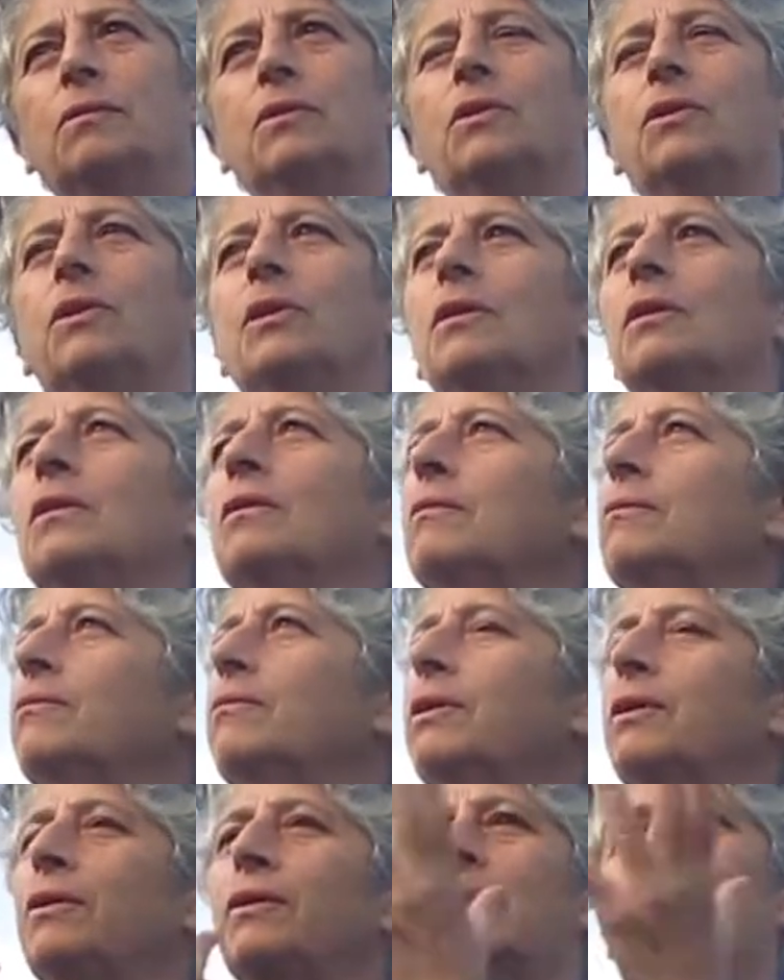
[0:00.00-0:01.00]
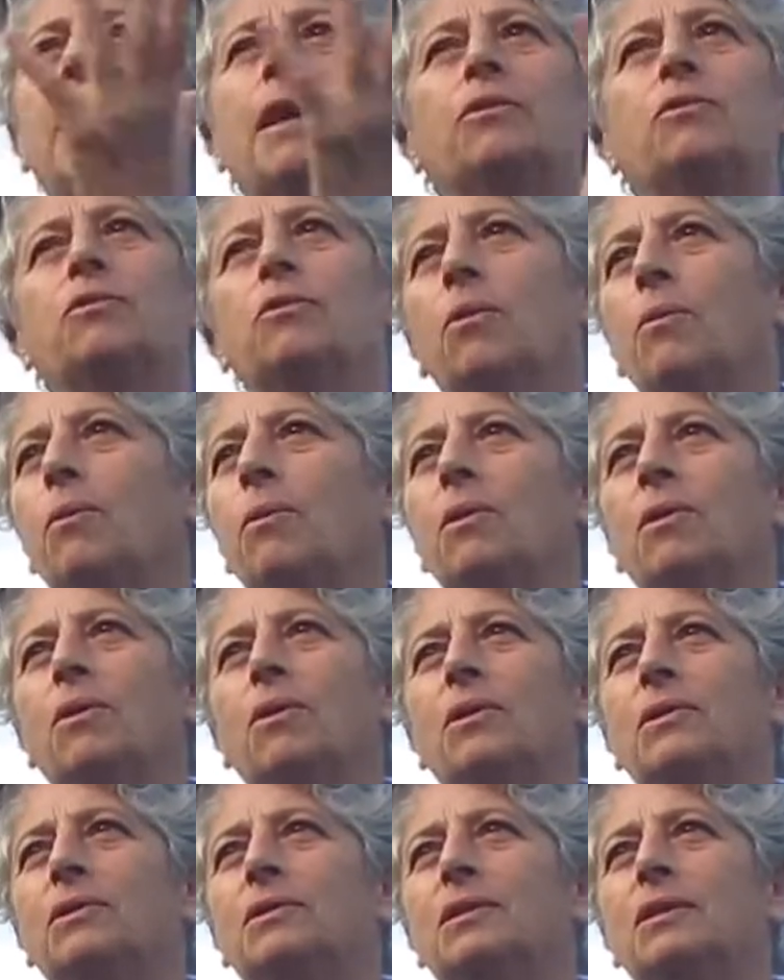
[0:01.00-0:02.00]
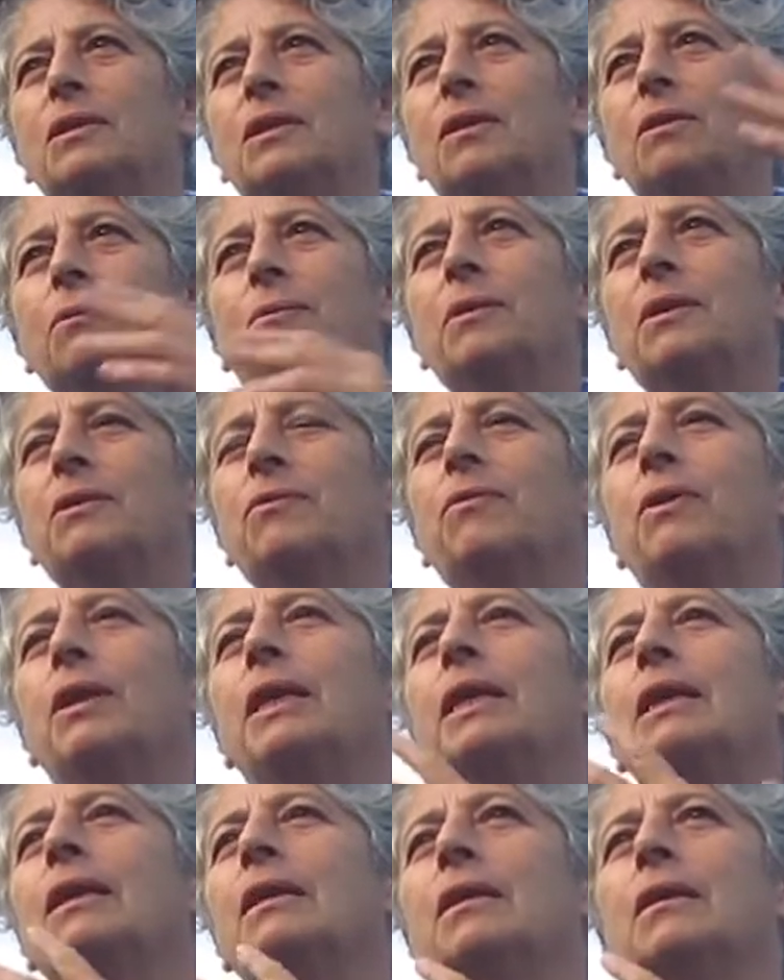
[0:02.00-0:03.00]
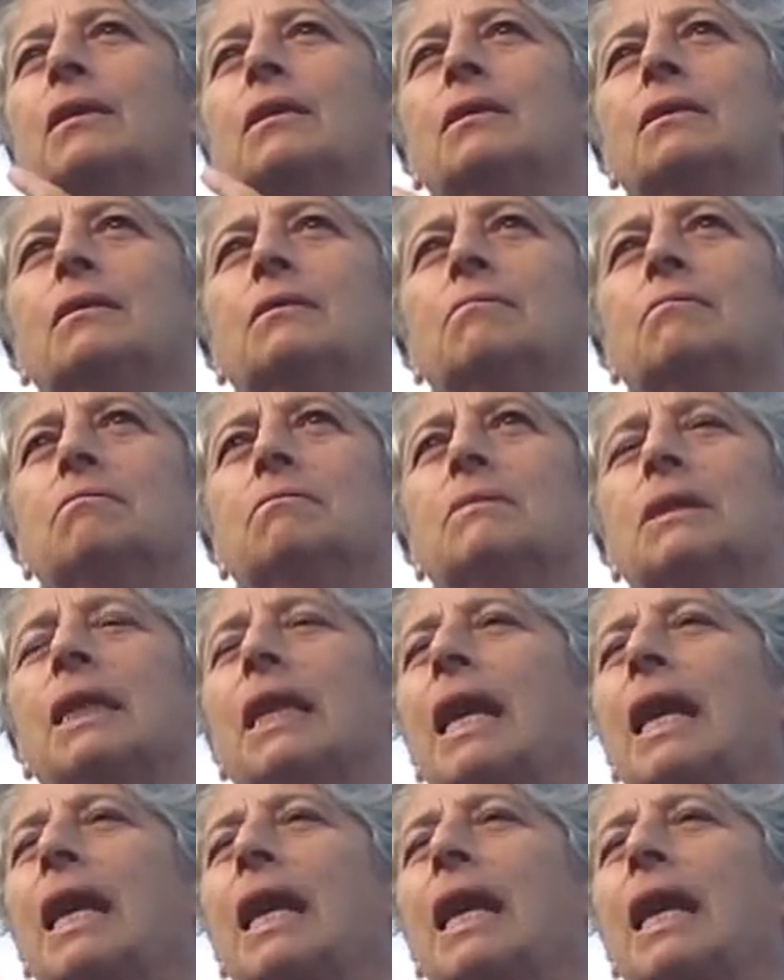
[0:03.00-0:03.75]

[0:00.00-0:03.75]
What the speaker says: You can feel the natural world. It's very. It